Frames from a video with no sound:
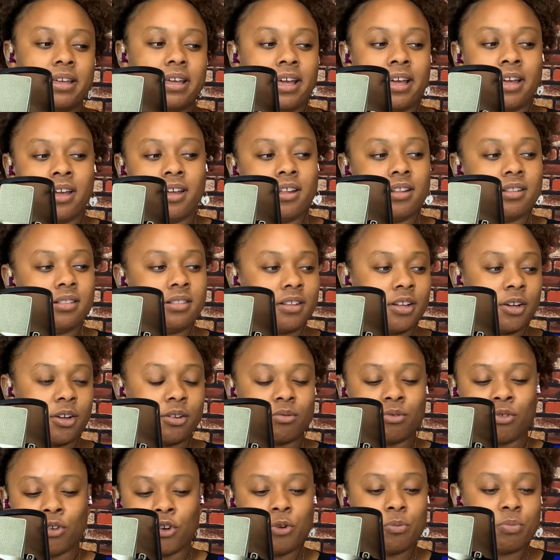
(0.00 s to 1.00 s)
in the
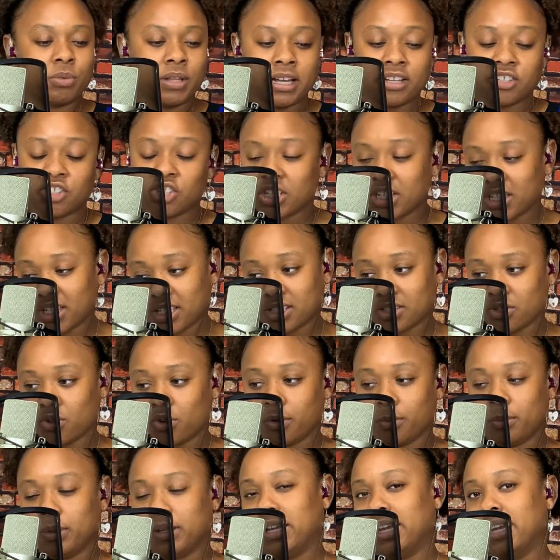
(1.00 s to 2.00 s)
group that she's
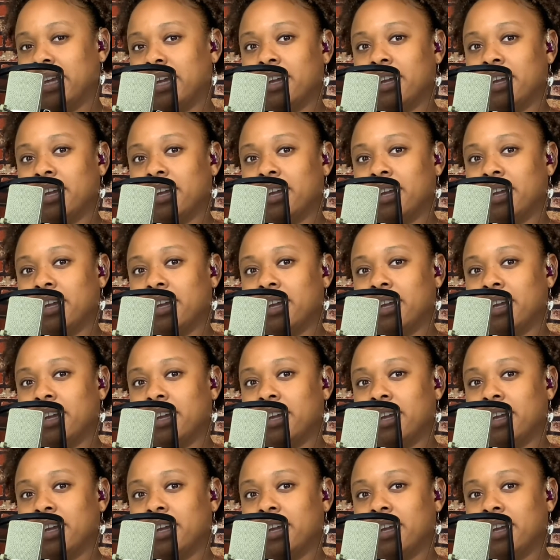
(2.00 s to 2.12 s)
normally